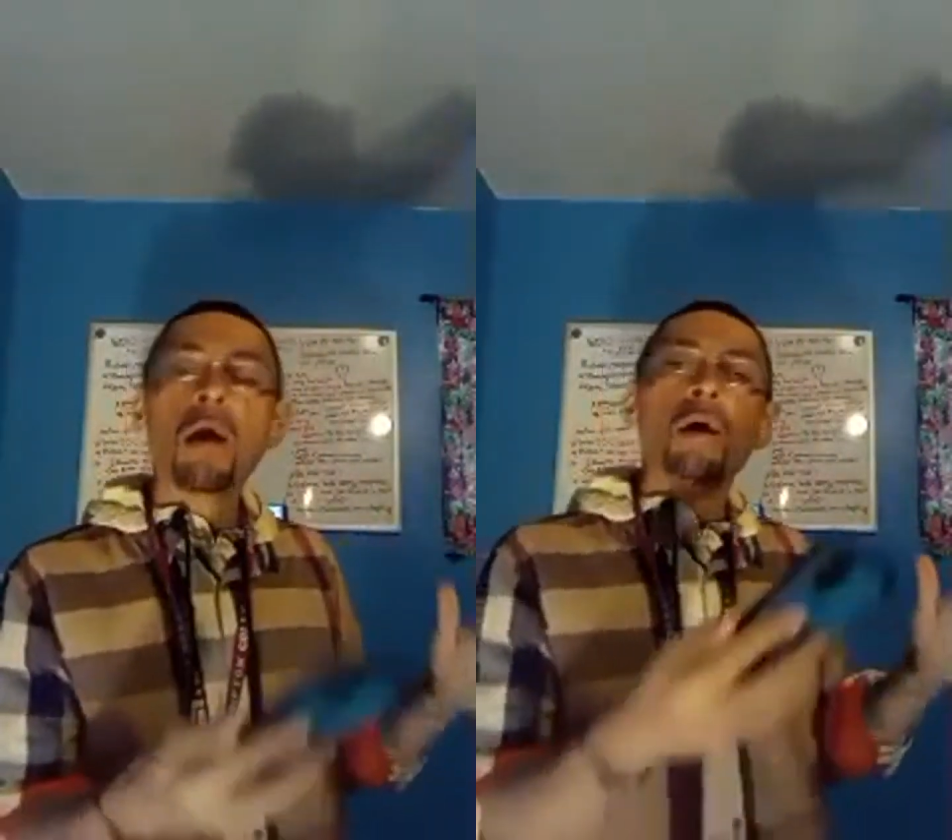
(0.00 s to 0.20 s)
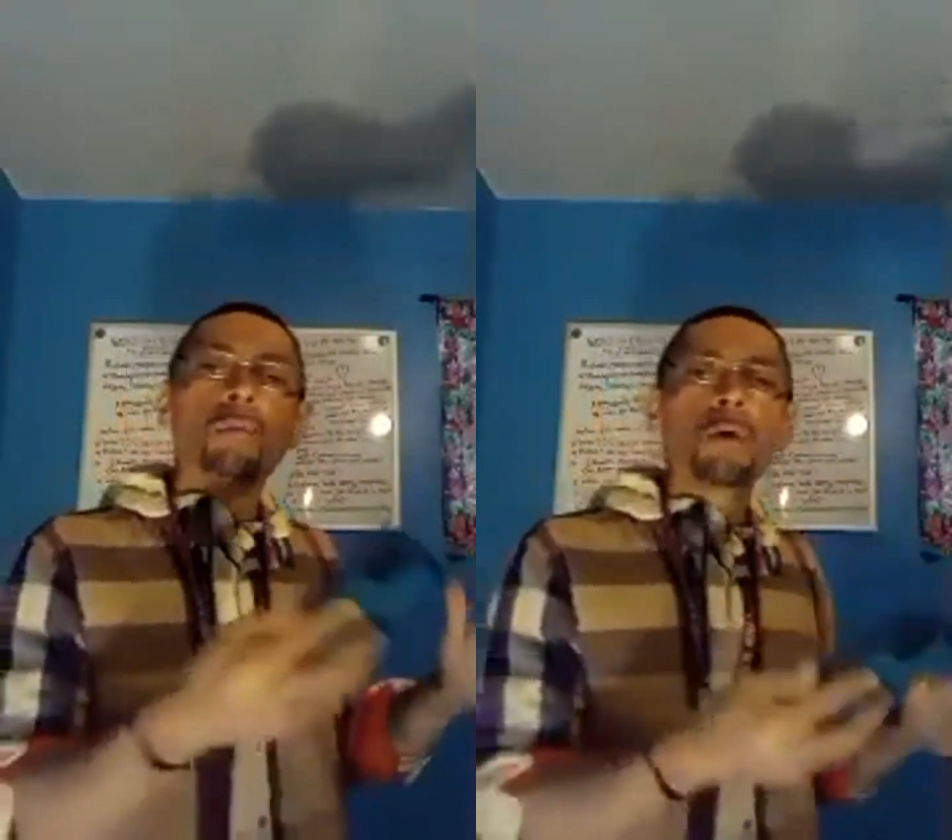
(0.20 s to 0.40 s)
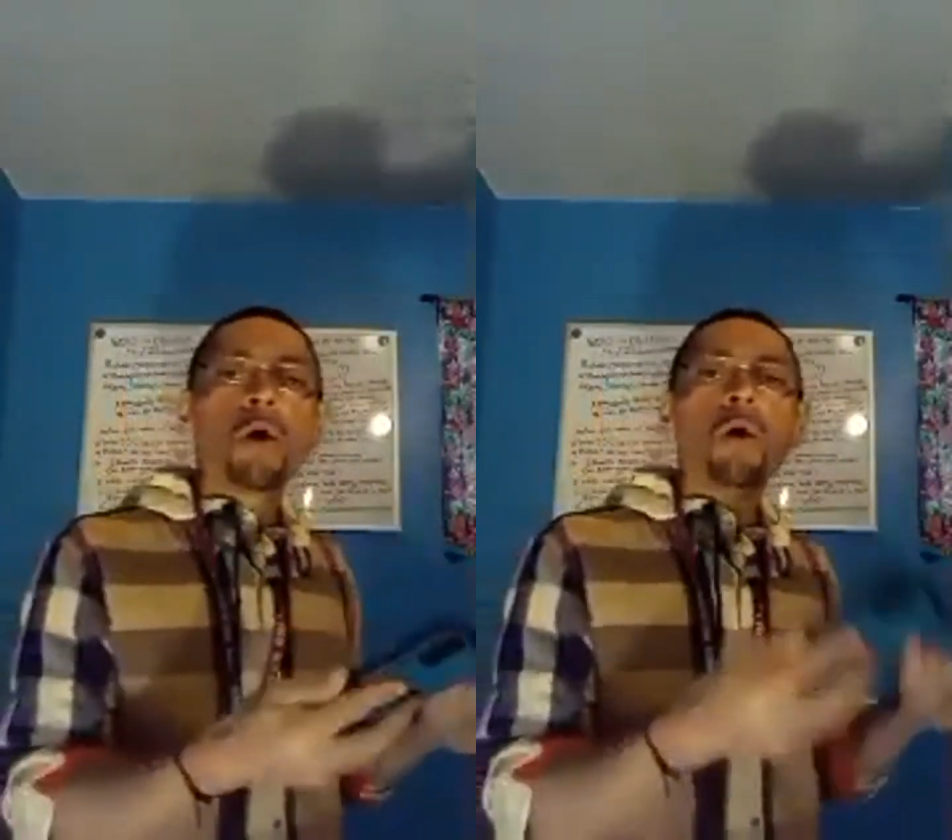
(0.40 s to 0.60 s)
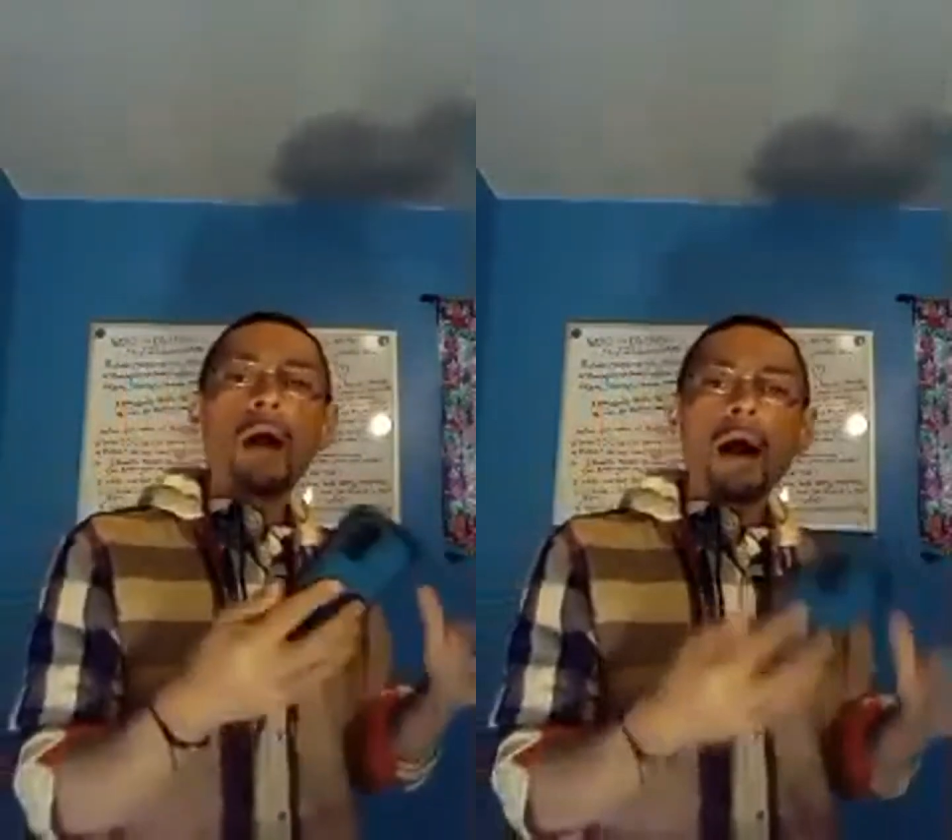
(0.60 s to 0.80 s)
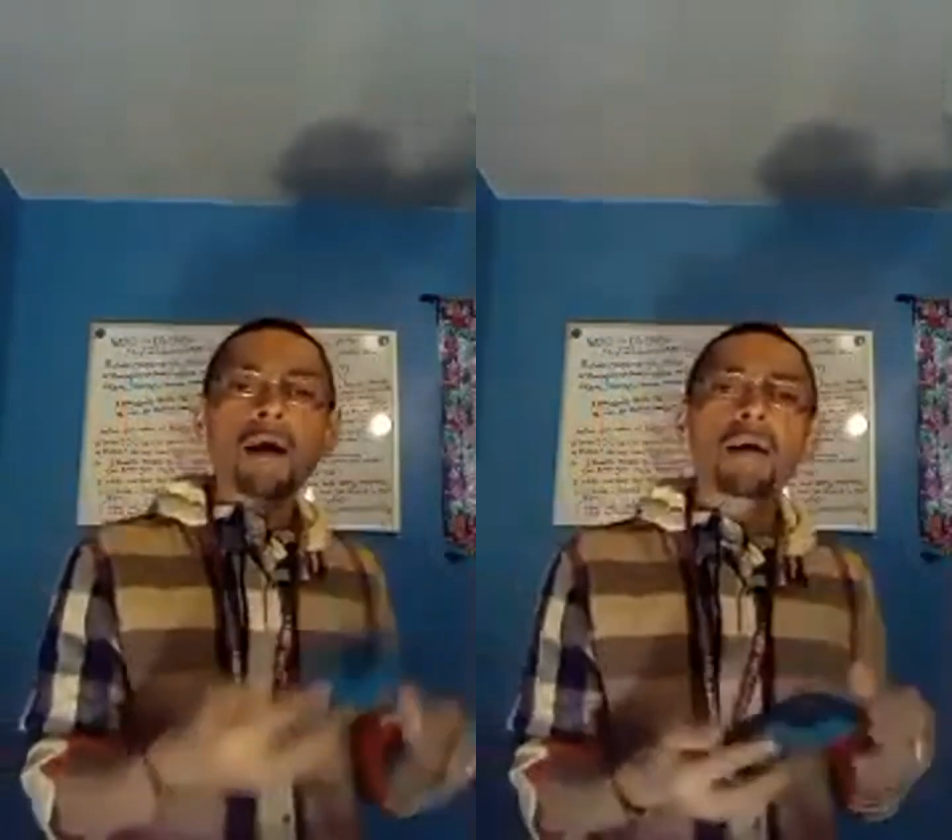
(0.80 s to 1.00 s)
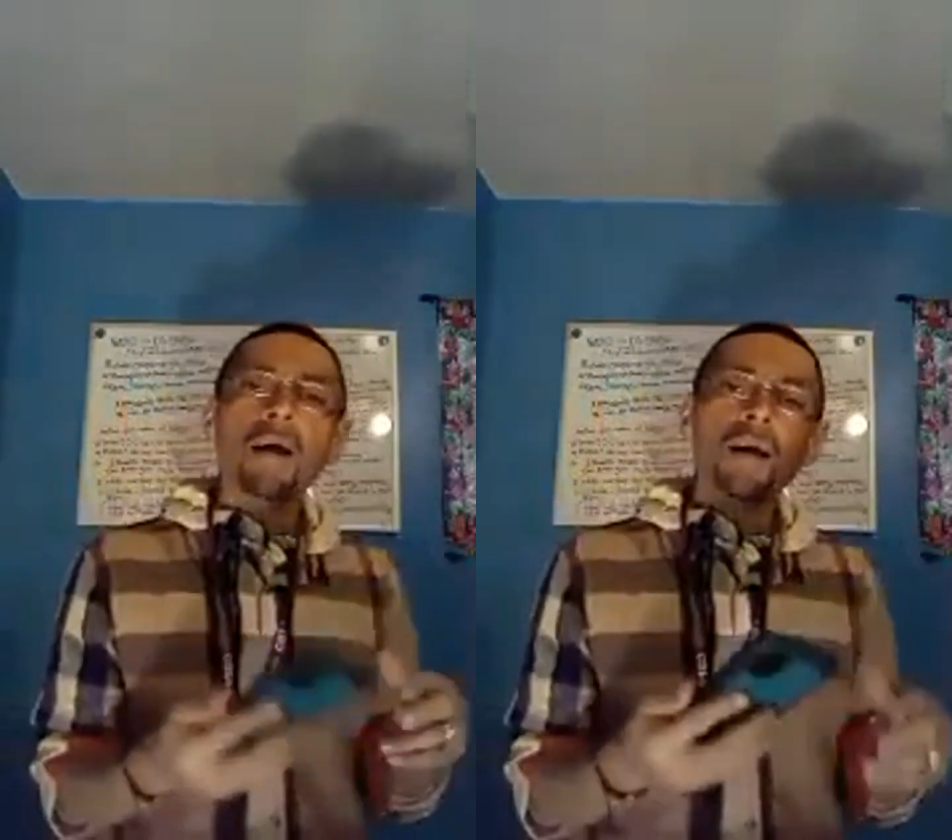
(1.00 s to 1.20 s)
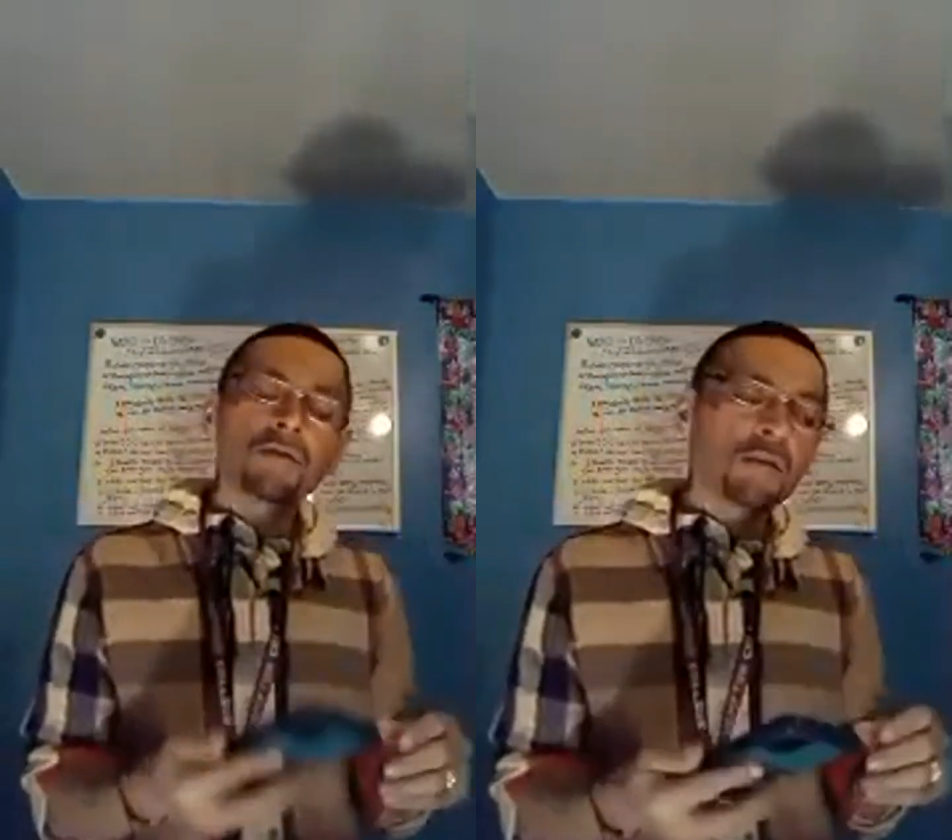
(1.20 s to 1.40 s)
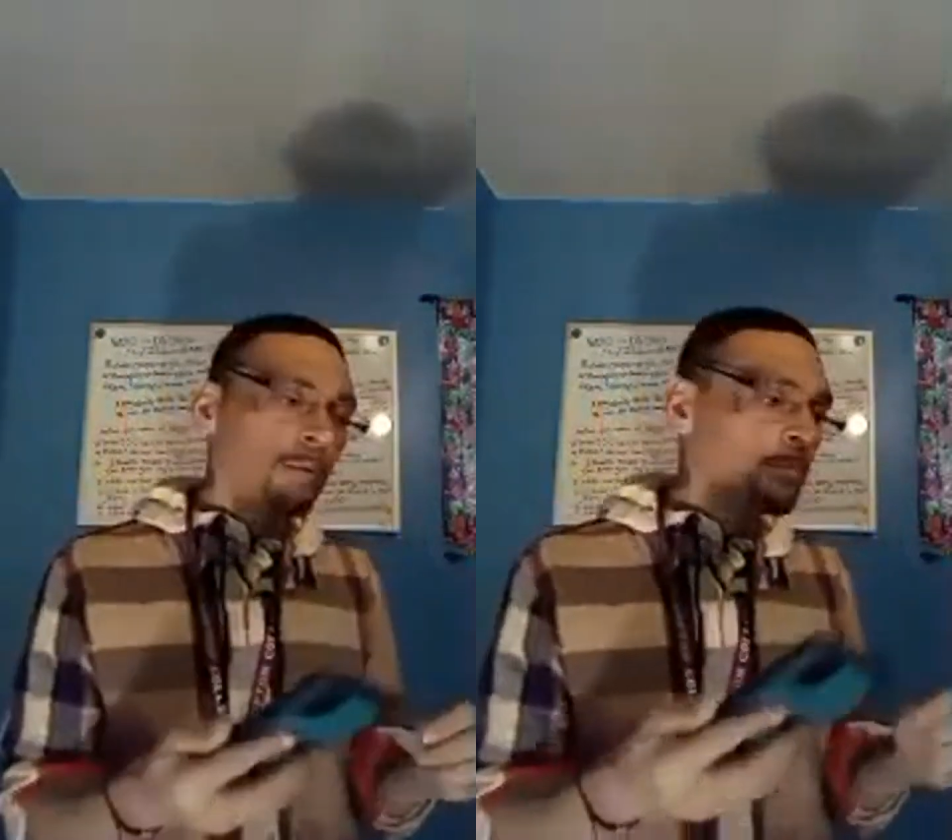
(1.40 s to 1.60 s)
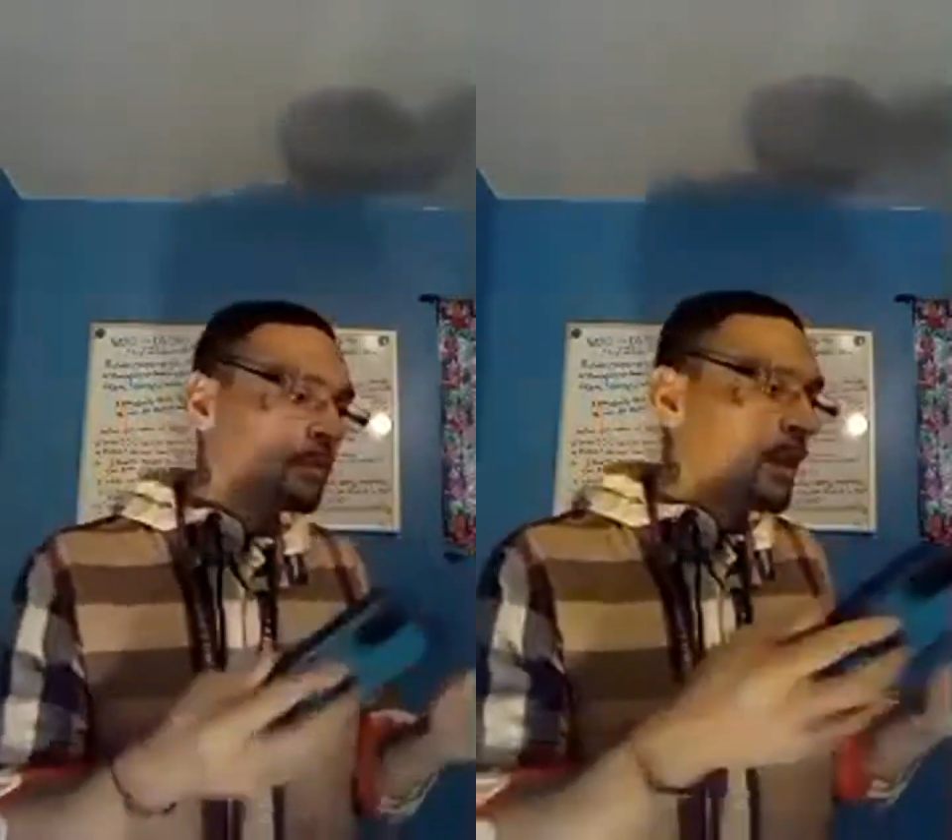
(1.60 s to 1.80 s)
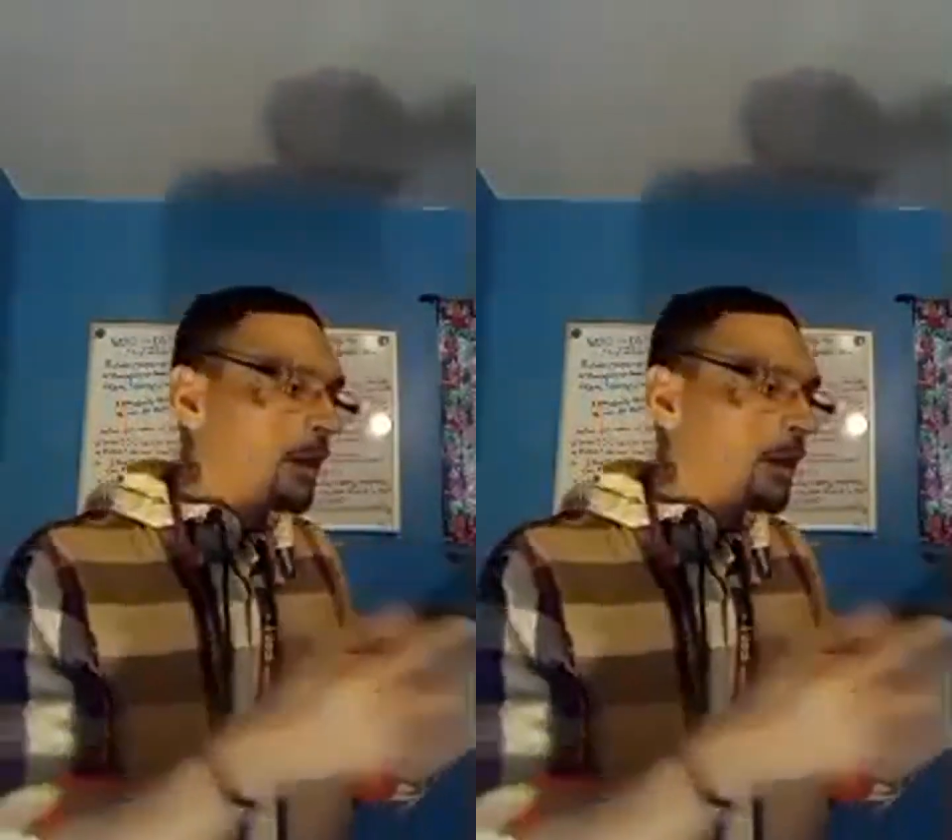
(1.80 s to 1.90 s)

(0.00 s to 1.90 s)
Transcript: We all got customs